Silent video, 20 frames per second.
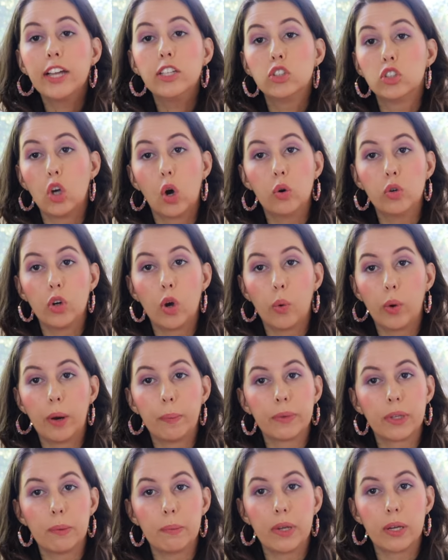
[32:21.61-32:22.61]
don't know what I'm
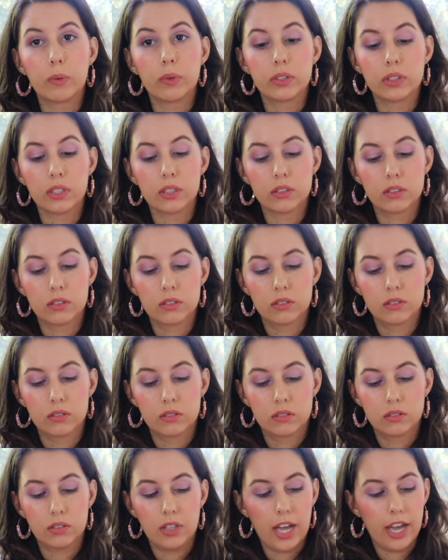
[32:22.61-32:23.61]
gonna make with this.
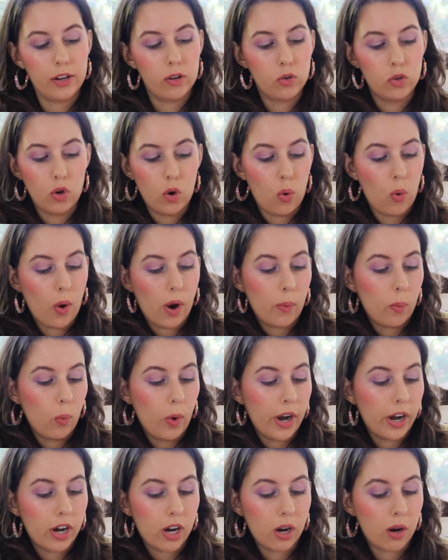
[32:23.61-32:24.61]
I don't know
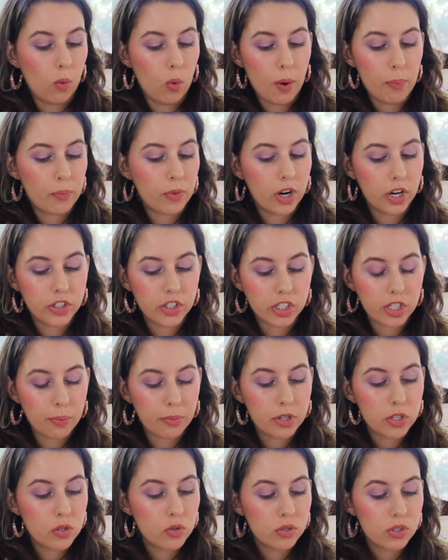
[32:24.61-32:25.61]
what project I'm
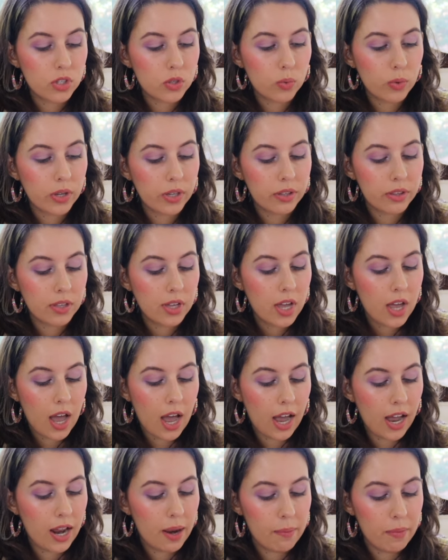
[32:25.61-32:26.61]
gonna use this with.
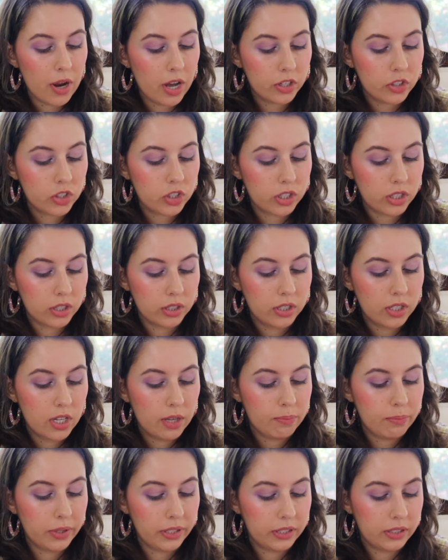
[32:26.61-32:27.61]
I am not sure,
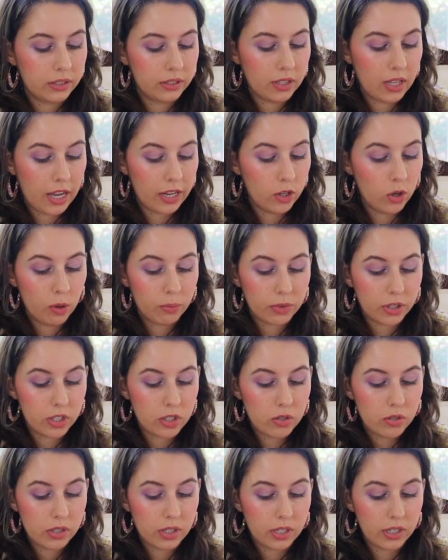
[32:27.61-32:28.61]
but I know I'm gonna
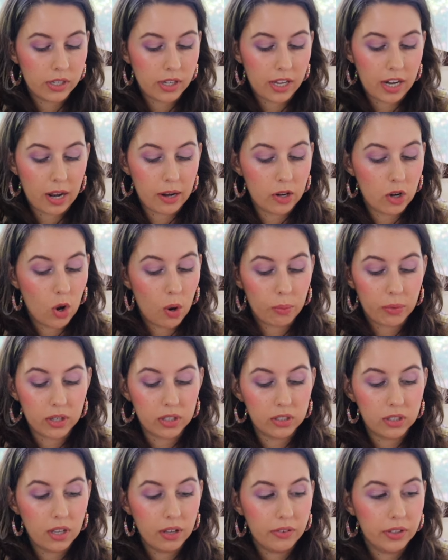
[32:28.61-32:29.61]
use it and I know I'm
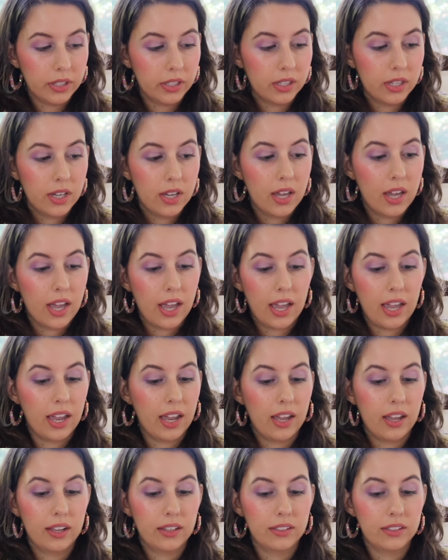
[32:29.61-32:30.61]
gonna love it,
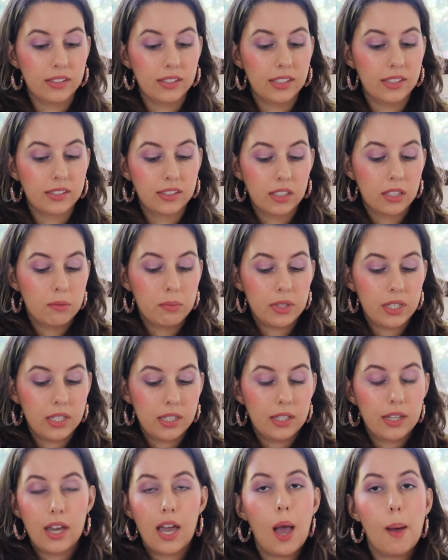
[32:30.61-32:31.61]
and it's gonna
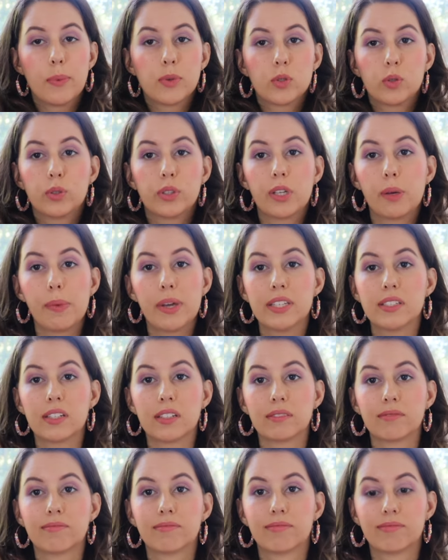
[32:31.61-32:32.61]
be absolutely
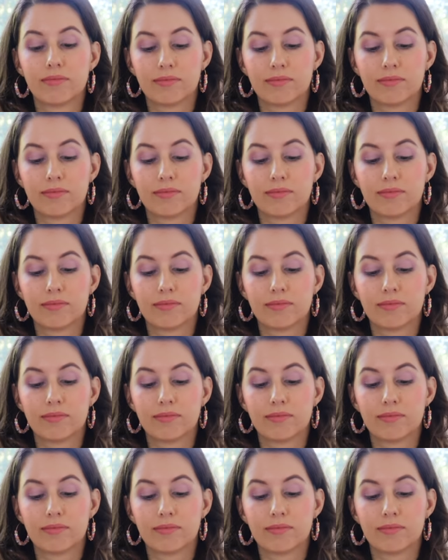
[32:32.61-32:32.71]
amazing.